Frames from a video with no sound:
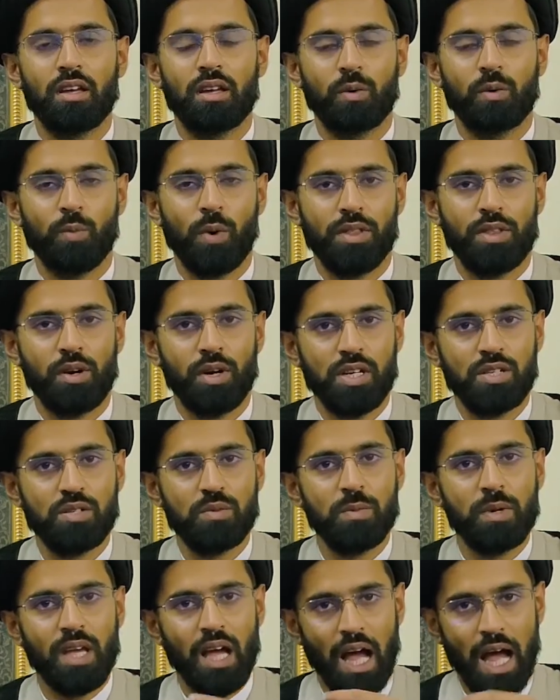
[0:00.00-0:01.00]
Whether
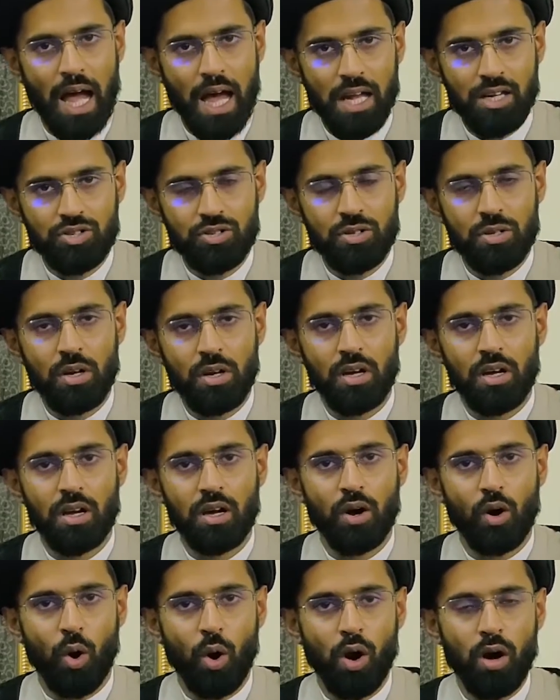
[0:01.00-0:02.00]
it be Hajj
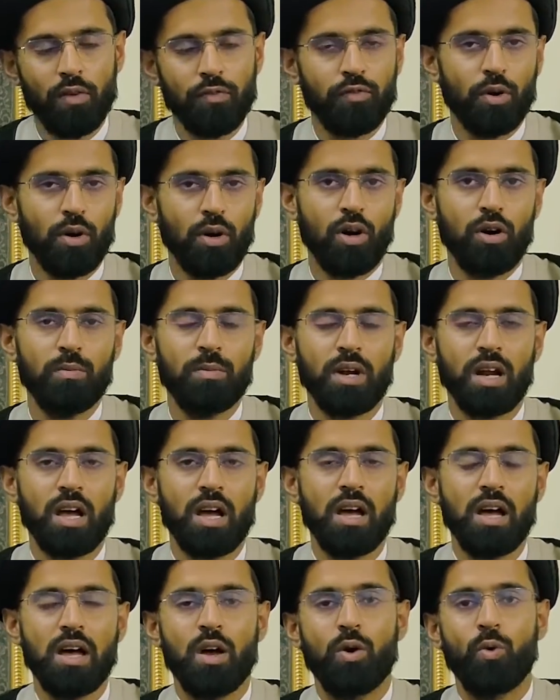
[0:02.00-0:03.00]
or for
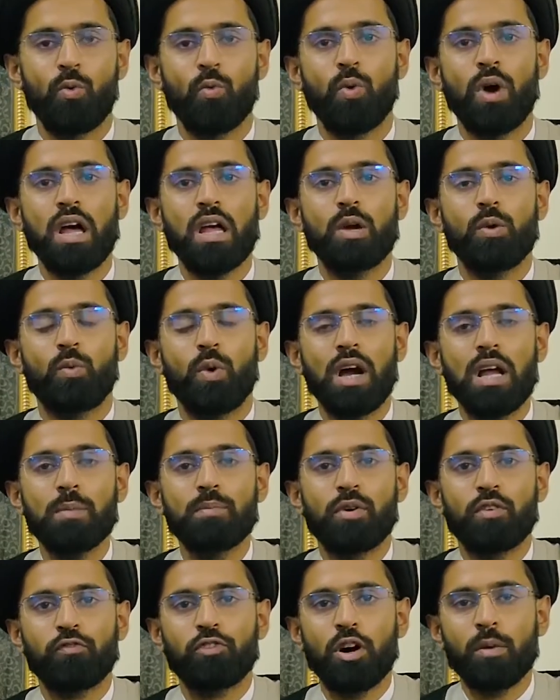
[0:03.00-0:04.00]
Umrah, while
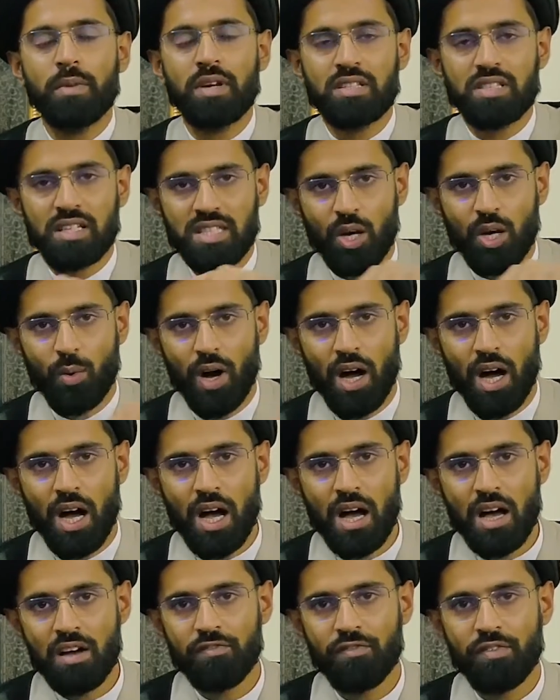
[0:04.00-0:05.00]
performing the
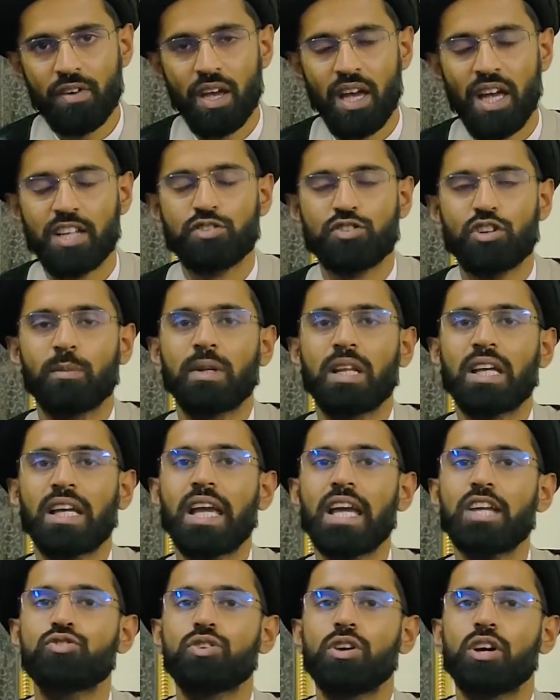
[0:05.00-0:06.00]
tawaf, it's
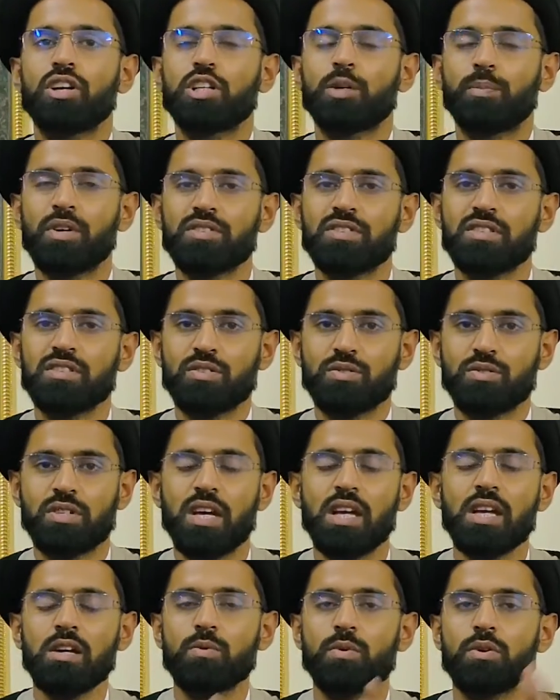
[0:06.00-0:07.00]
obligatory on the person to
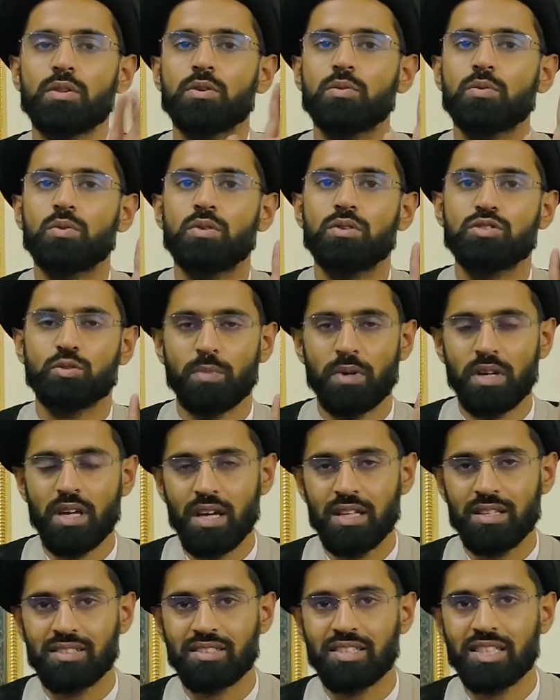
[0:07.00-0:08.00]
take wudu, to be
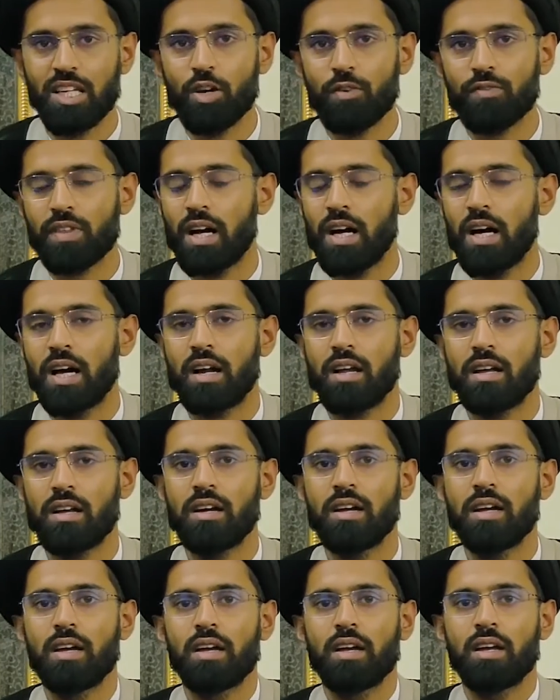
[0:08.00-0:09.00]
in the state of
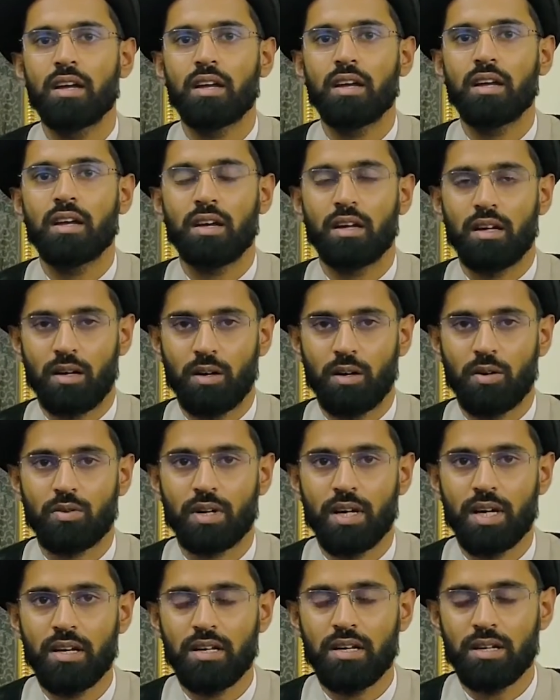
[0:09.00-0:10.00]
tahara.
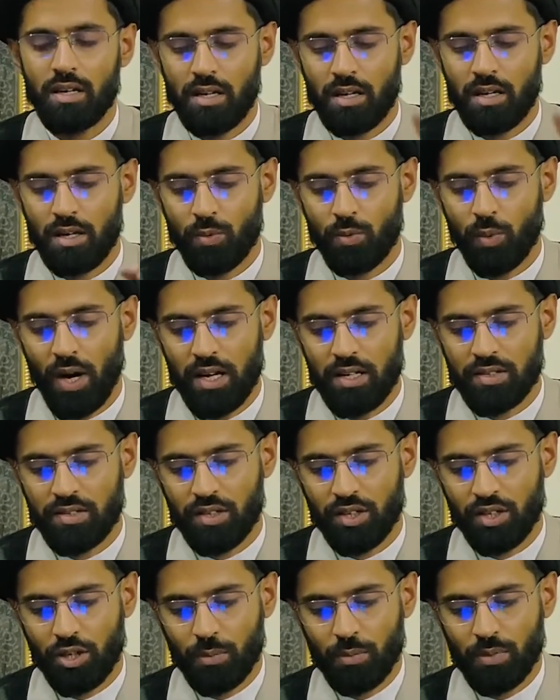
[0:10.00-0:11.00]
Alright? While
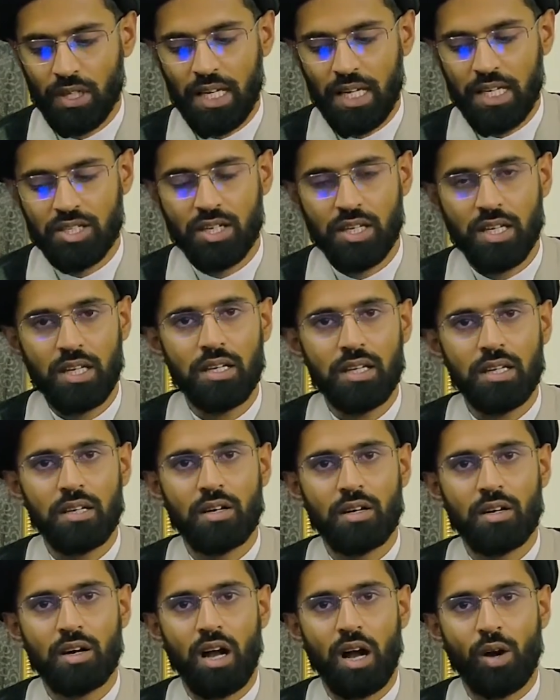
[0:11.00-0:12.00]
circumambulating
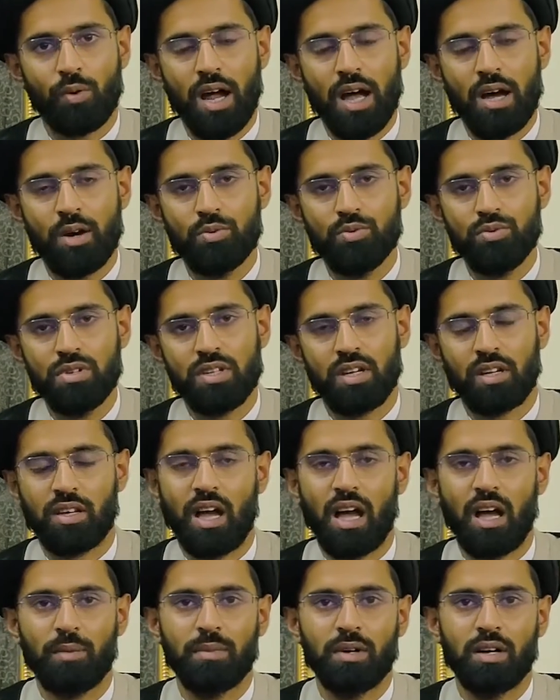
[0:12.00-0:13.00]
around the
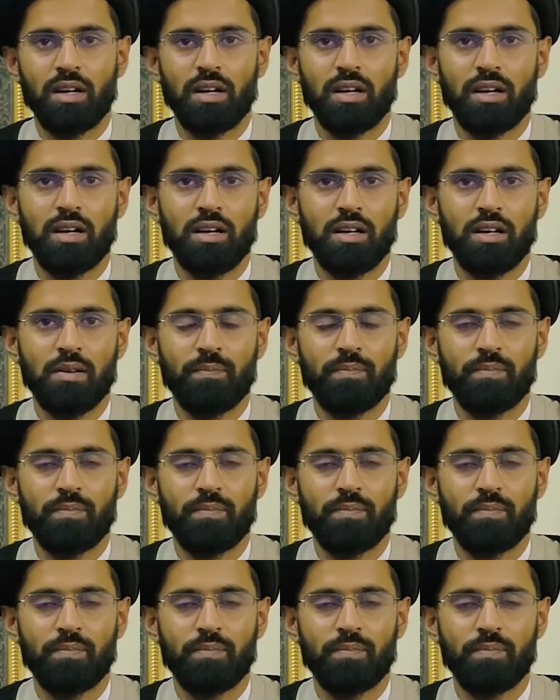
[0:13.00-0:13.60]
Kaaba.